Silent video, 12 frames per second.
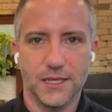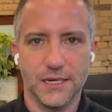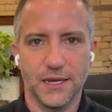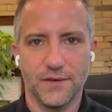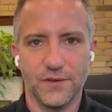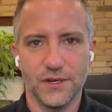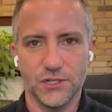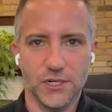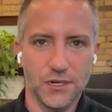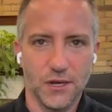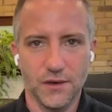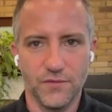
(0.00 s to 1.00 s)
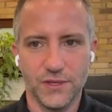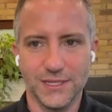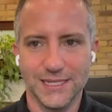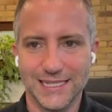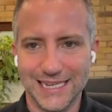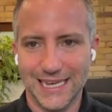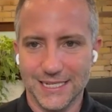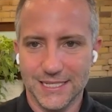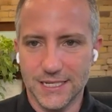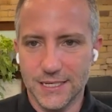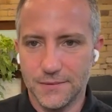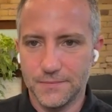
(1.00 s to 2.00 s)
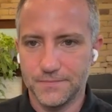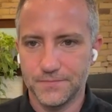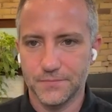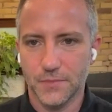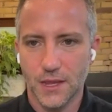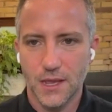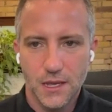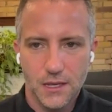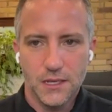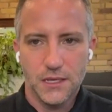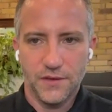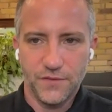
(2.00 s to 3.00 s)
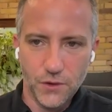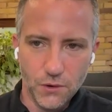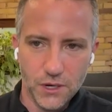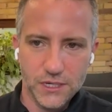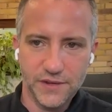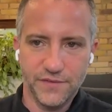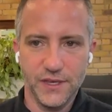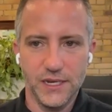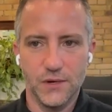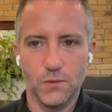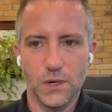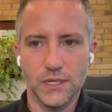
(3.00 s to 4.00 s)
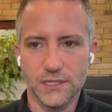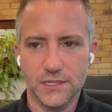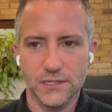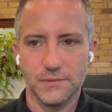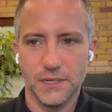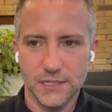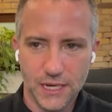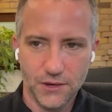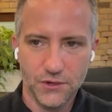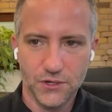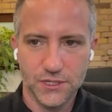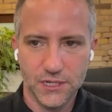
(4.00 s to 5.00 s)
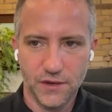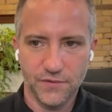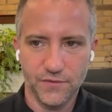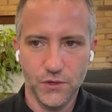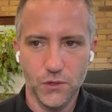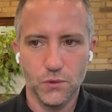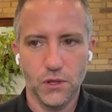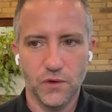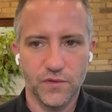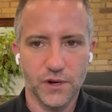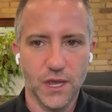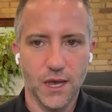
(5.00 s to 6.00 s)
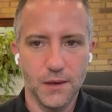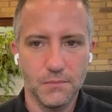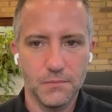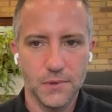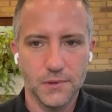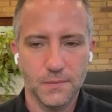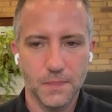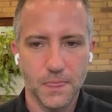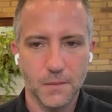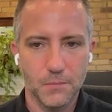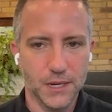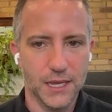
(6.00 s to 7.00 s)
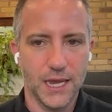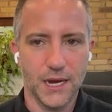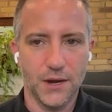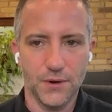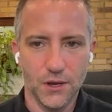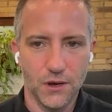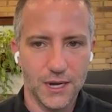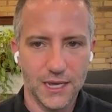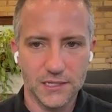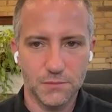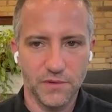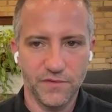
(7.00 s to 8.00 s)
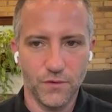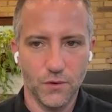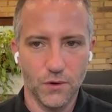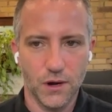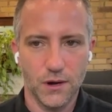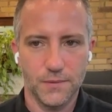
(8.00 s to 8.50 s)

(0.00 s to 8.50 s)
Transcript: the definition of insanity. If you are defeated once and tell yourself you will overcome, but carry on as before,